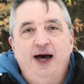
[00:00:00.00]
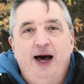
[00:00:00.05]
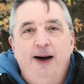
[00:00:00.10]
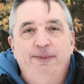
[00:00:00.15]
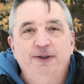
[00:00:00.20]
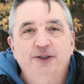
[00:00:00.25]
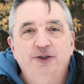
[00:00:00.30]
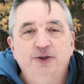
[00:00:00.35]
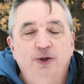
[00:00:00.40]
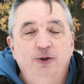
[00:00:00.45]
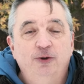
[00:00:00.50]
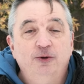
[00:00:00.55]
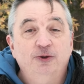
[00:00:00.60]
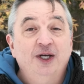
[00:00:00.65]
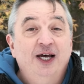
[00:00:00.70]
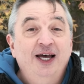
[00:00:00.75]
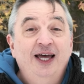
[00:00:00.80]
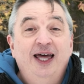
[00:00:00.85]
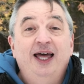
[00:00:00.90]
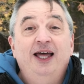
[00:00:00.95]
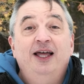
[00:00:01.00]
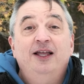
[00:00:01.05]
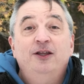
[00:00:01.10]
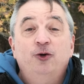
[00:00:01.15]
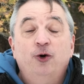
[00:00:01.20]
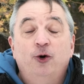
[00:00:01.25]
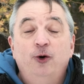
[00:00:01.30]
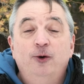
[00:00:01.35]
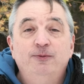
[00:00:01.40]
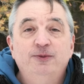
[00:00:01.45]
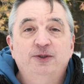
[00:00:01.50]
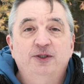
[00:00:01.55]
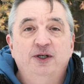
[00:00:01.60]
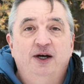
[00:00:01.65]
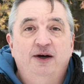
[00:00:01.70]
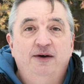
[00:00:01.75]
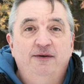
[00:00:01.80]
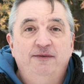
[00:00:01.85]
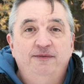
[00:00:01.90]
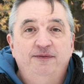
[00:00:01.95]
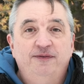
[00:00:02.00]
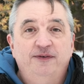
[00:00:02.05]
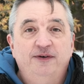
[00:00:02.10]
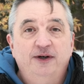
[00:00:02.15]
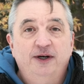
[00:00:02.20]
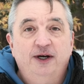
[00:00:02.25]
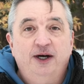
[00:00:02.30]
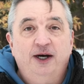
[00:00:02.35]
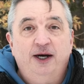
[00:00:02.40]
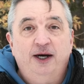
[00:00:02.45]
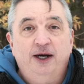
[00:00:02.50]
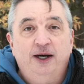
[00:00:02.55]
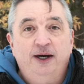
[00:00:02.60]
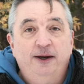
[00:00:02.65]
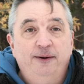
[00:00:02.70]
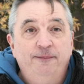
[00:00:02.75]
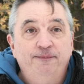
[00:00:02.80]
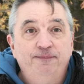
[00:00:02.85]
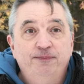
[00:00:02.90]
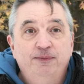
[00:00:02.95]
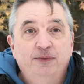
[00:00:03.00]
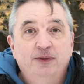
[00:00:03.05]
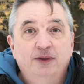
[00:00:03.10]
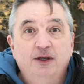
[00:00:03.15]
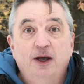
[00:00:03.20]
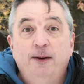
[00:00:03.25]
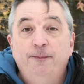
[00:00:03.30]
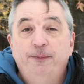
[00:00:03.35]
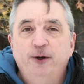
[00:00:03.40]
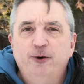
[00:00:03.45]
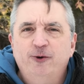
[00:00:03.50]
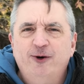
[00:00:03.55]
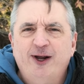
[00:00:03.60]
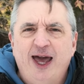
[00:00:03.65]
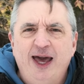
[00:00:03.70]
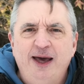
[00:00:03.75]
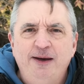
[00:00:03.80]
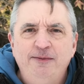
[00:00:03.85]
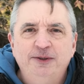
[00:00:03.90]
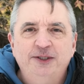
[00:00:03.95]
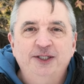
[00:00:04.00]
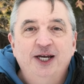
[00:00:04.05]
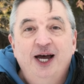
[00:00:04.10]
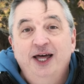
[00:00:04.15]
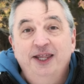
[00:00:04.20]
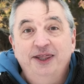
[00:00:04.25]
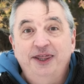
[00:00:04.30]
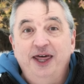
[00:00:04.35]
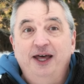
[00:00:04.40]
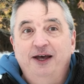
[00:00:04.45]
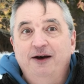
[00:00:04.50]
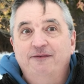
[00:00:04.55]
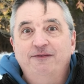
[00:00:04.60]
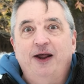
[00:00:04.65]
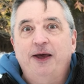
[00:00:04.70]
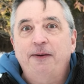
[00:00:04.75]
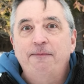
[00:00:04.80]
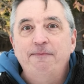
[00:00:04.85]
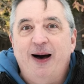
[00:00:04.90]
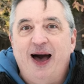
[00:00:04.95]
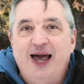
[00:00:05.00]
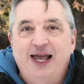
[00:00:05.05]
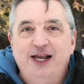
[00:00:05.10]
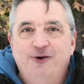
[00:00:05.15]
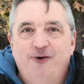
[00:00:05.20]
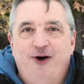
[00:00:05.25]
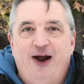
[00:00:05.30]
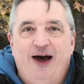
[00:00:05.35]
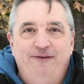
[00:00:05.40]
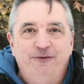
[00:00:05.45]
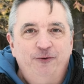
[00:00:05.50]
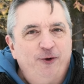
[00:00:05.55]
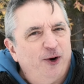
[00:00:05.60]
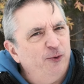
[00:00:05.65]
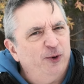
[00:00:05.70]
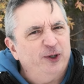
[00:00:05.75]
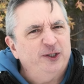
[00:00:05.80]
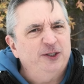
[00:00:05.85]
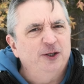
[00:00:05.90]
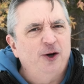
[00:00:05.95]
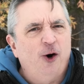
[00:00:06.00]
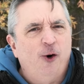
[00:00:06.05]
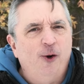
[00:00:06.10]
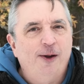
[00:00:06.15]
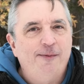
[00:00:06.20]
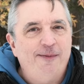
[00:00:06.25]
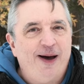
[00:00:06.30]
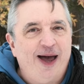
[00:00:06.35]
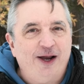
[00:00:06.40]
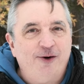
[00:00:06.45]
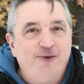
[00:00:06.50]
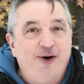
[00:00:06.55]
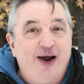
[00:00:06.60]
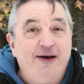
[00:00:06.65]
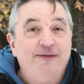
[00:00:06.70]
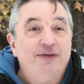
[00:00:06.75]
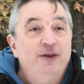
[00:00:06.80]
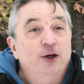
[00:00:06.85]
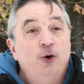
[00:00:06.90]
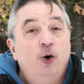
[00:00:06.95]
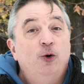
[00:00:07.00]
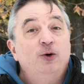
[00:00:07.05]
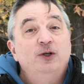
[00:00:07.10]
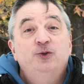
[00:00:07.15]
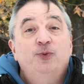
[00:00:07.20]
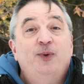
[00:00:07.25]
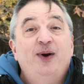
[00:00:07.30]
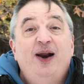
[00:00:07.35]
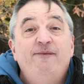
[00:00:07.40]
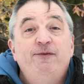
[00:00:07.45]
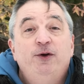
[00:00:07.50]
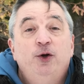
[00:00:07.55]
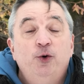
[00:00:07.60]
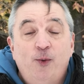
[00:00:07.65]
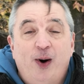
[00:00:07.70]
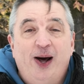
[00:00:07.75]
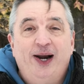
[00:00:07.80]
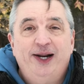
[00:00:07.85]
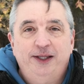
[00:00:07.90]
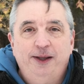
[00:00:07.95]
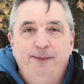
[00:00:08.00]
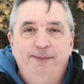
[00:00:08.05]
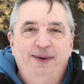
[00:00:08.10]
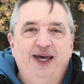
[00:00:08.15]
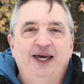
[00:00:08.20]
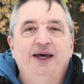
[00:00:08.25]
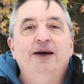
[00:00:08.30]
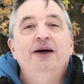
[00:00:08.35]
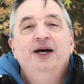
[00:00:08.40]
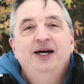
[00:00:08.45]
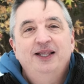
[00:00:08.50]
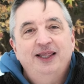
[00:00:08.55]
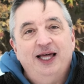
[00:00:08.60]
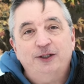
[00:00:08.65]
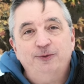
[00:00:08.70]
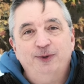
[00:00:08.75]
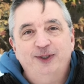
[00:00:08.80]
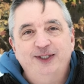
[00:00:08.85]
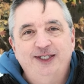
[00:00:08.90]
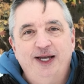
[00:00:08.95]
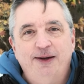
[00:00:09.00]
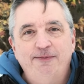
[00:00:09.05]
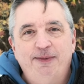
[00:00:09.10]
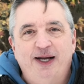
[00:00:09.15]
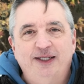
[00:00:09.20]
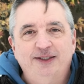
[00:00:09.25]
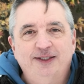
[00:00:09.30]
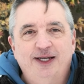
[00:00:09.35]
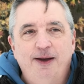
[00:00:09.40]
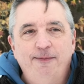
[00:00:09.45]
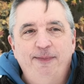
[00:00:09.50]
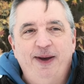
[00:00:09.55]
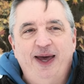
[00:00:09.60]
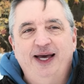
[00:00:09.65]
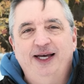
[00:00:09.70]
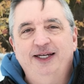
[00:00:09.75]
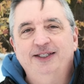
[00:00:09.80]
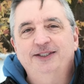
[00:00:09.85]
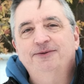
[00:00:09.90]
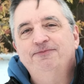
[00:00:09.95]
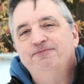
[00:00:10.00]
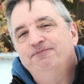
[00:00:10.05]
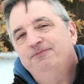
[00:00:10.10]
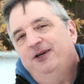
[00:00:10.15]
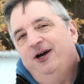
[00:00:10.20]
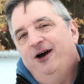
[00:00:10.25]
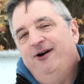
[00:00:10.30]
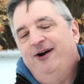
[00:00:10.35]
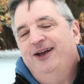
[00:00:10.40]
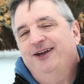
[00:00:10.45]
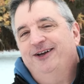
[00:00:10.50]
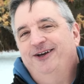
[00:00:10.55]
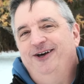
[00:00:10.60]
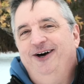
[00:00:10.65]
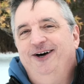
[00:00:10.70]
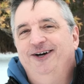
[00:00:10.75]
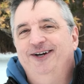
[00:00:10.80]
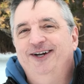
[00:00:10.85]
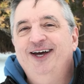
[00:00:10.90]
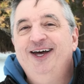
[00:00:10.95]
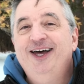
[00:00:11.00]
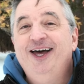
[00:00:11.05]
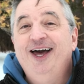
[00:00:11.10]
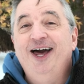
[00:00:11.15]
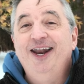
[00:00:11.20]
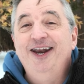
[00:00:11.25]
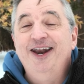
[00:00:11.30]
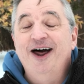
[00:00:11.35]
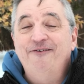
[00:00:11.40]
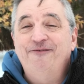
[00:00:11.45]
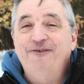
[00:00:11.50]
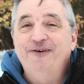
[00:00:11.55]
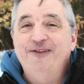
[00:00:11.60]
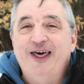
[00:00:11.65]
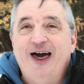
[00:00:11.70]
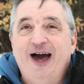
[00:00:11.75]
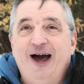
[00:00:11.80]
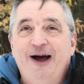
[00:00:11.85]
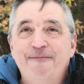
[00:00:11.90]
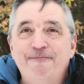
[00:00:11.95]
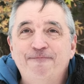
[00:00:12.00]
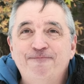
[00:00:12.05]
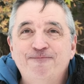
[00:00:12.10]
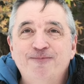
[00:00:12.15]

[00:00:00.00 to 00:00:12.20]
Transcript: accomplish those. In terms of computer games, think of like Minecraft, right? What's the goal of Minecraft? The goal is whatever you want it to be. That's what a sandbox campaign is. All right, good. Enough with that.